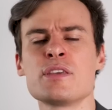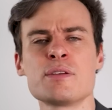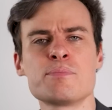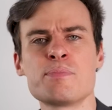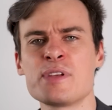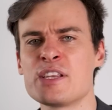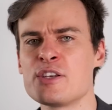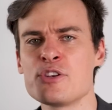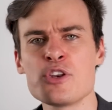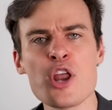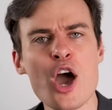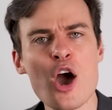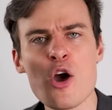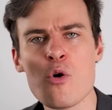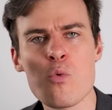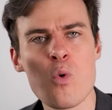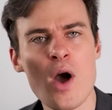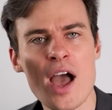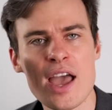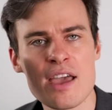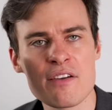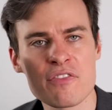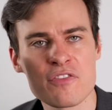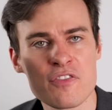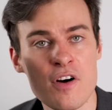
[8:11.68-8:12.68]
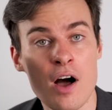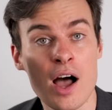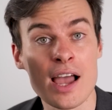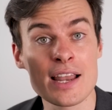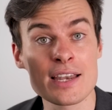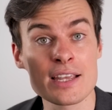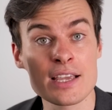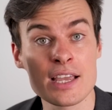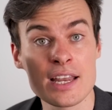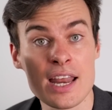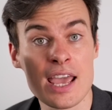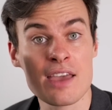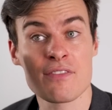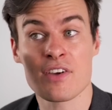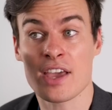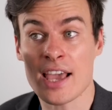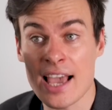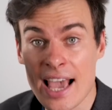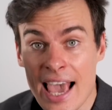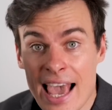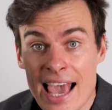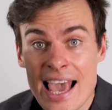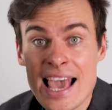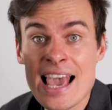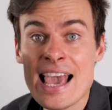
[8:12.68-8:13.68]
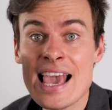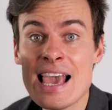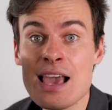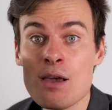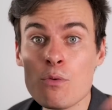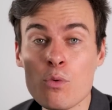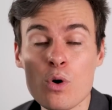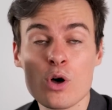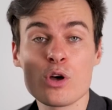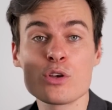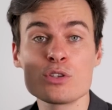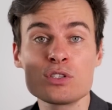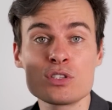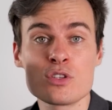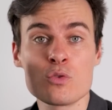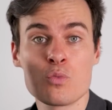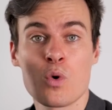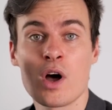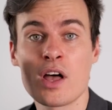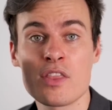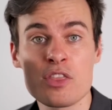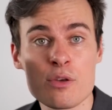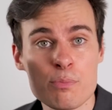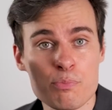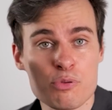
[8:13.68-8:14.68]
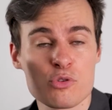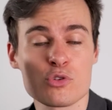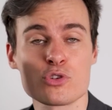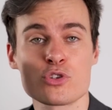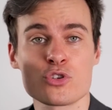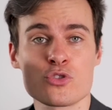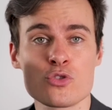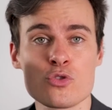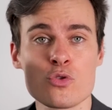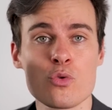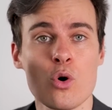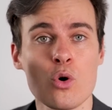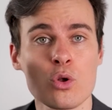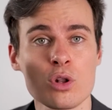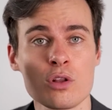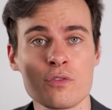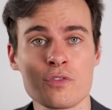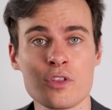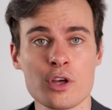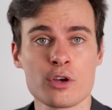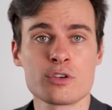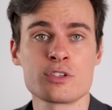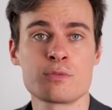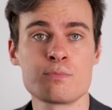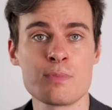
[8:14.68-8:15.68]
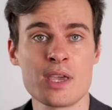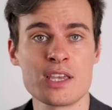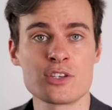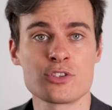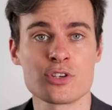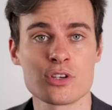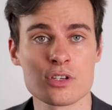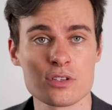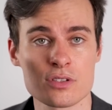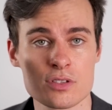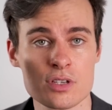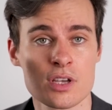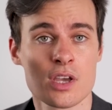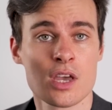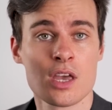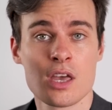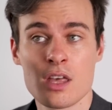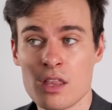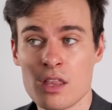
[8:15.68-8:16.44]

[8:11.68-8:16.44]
There'd be no way of finding it ever. He was the one that pushed through all of those measures